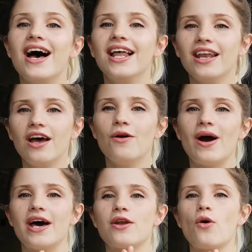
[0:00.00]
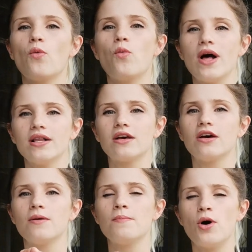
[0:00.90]
Hello and
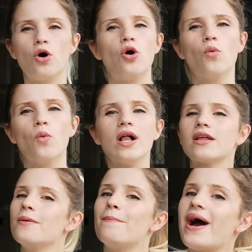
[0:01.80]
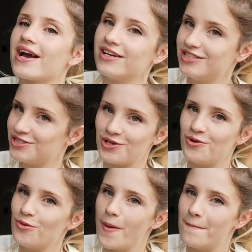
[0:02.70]
welcome, or welcome back
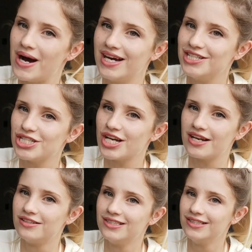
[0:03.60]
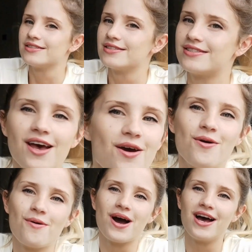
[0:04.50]
to my channel.
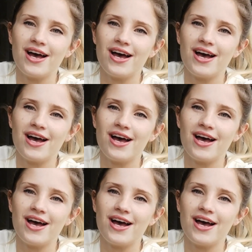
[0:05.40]
So